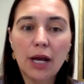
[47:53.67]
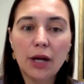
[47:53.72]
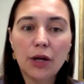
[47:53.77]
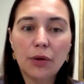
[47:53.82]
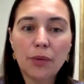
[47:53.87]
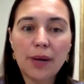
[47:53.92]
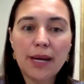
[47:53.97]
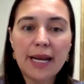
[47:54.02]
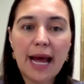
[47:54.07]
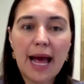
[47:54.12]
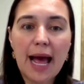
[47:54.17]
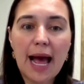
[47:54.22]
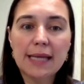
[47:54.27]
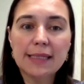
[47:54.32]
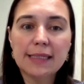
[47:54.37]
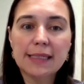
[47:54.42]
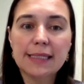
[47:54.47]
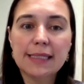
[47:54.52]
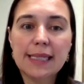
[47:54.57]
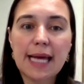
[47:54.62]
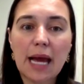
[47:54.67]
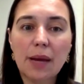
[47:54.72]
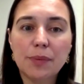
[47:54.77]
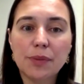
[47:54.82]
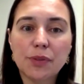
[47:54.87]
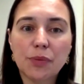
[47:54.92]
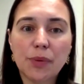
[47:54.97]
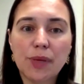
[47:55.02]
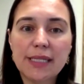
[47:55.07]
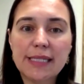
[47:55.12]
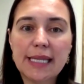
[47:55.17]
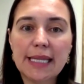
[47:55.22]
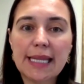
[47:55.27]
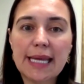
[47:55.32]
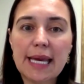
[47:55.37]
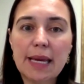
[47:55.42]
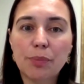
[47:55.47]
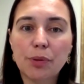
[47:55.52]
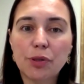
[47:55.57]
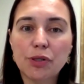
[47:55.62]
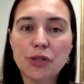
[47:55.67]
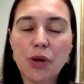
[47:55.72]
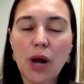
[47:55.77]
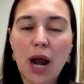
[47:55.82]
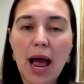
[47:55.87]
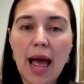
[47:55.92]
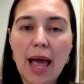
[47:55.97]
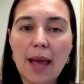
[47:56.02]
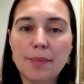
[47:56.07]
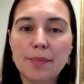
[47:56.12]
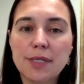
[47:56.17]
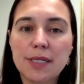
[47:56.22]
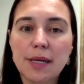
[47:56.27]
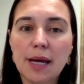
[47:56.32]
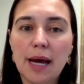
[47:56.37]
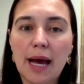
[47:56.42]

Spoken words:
Karina asks, I was recently prescribed